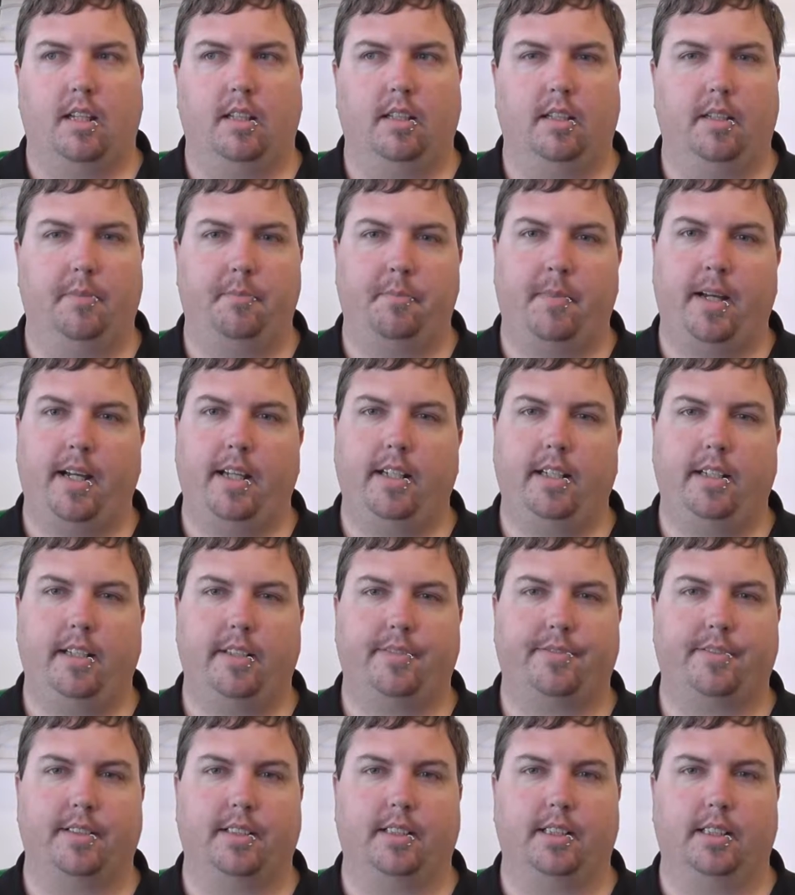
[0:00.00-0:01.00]
The main
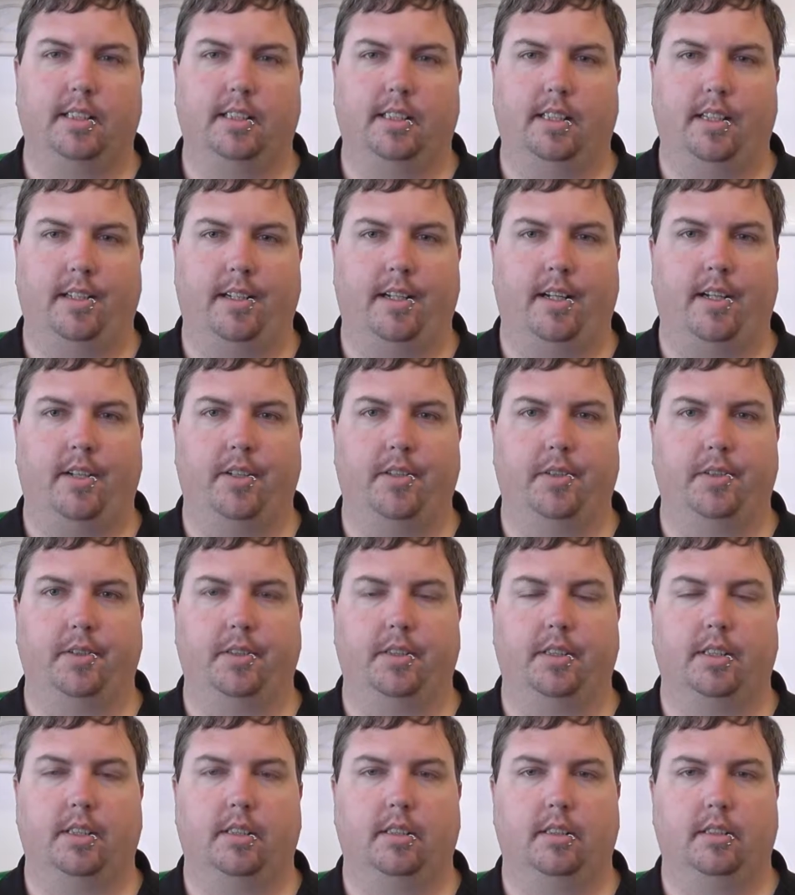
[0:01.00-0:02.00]
difference is the
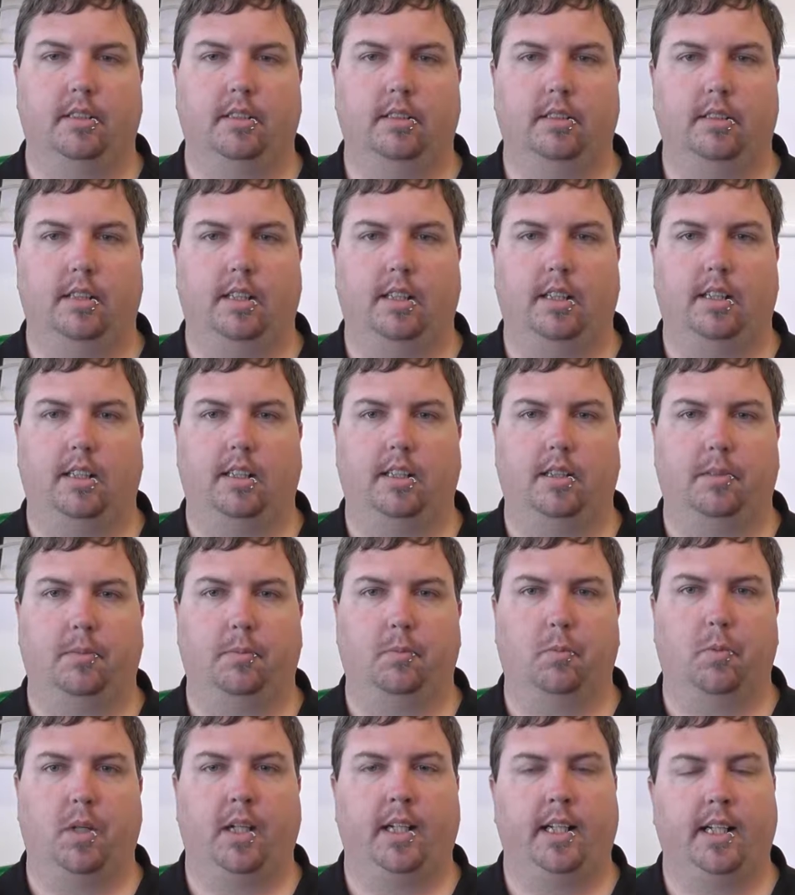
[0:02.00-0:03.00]
nose.
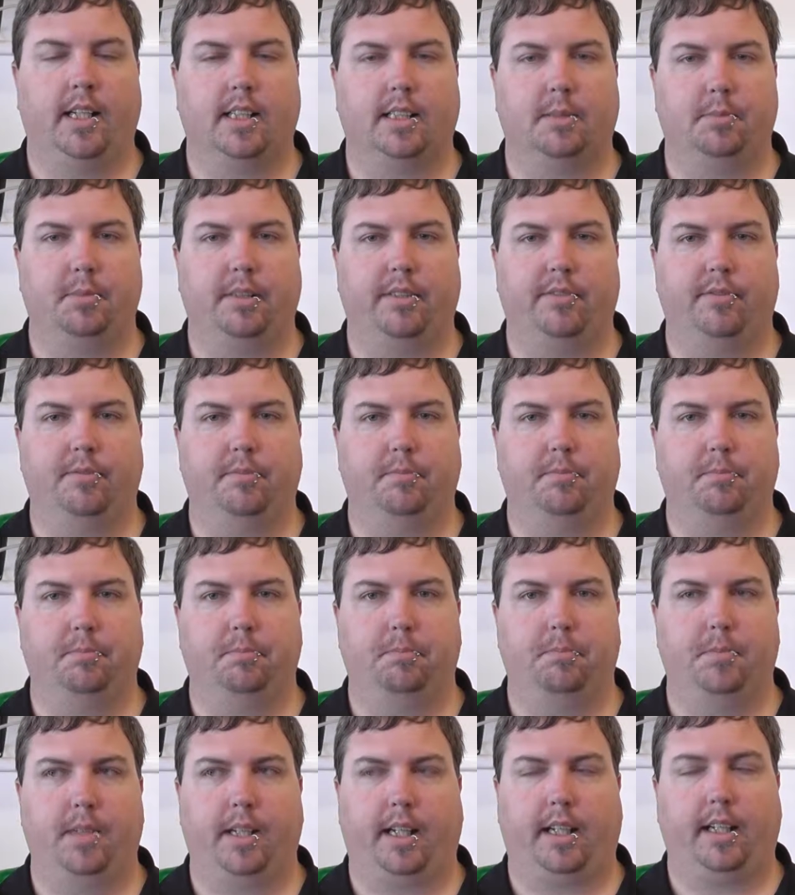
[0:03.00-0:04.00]
One has the
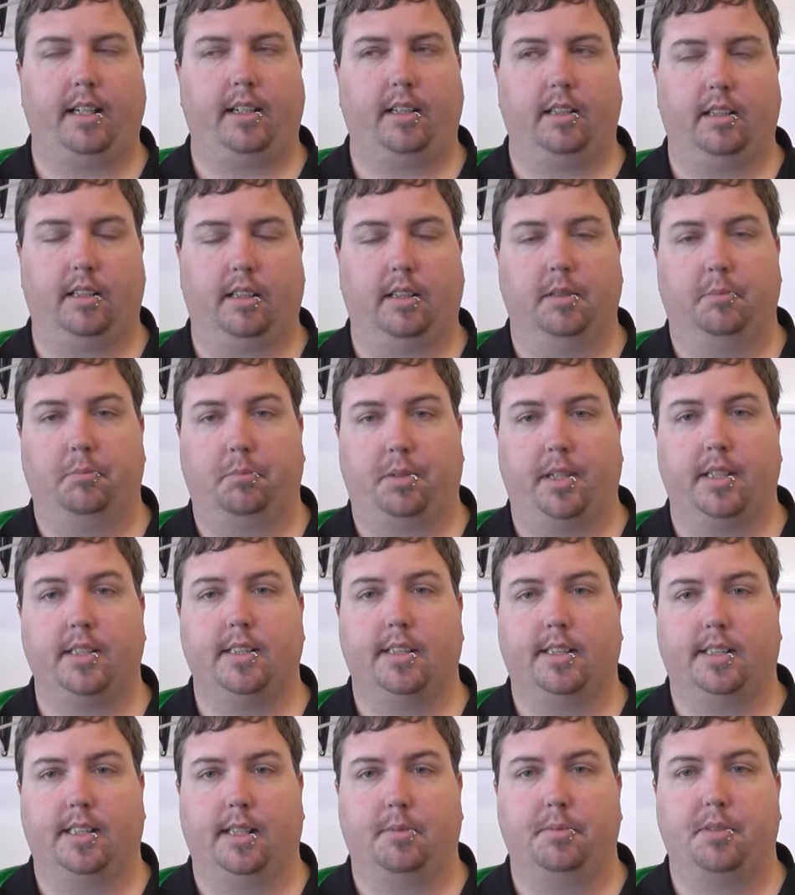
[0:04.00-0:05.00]

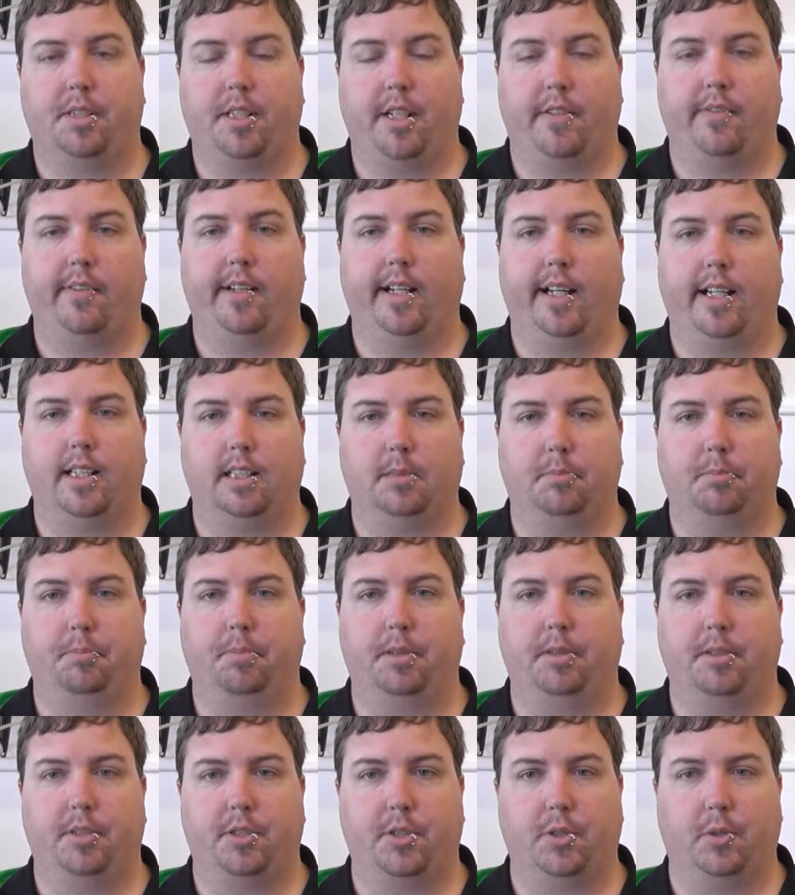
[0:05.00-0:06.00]
Compressiceps generally has a
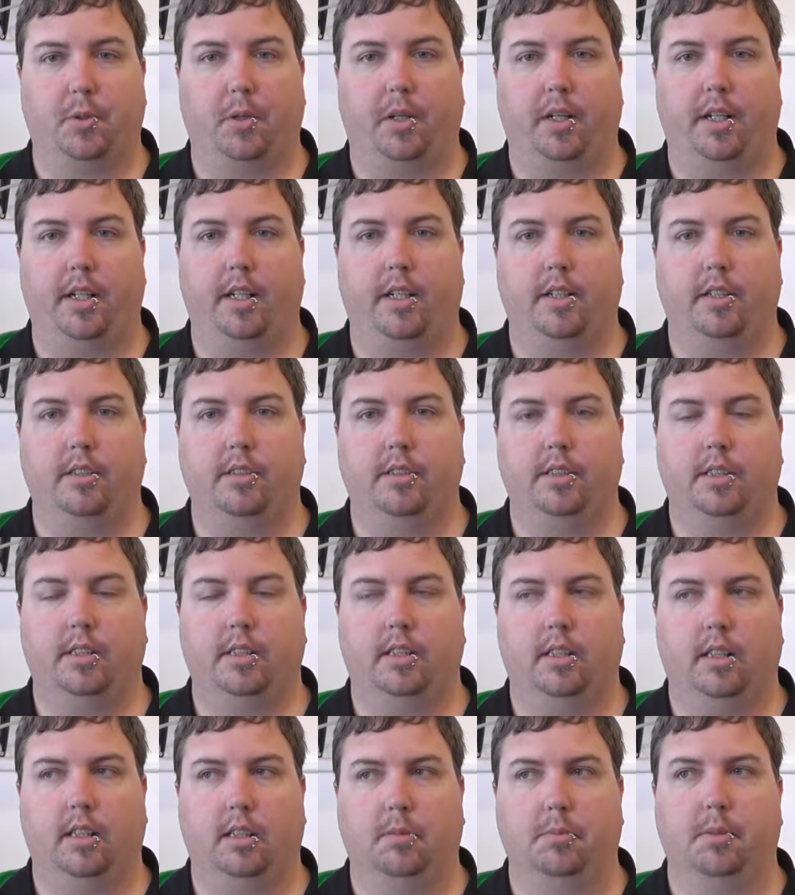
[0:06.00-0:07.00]
bit shorter nose
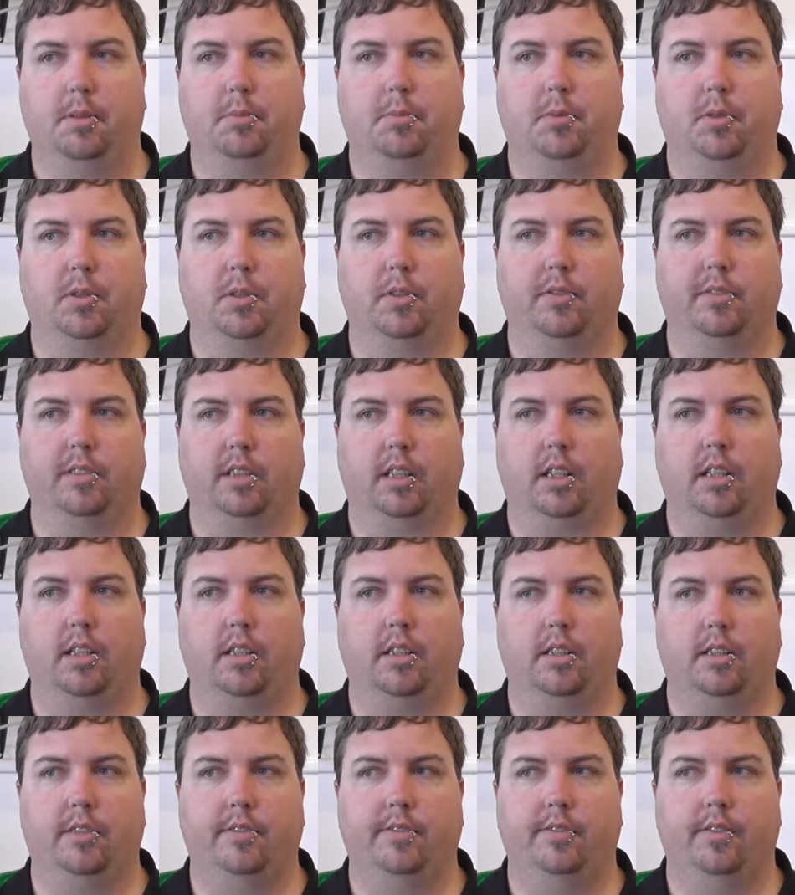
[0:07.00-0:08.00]
and a bit more of a
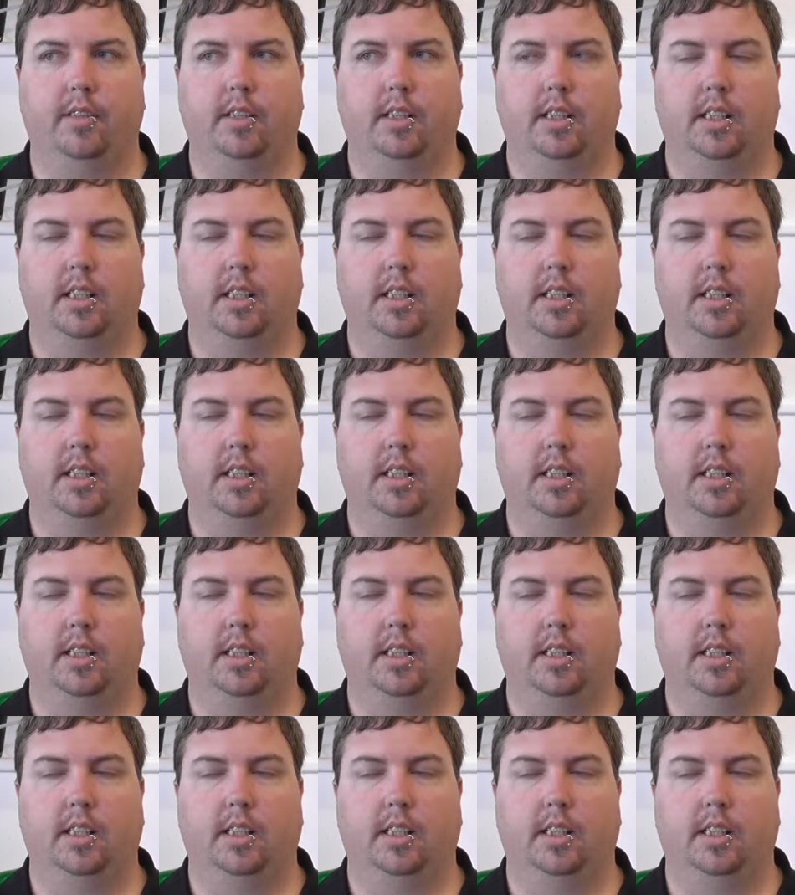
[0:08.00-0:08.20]
curve.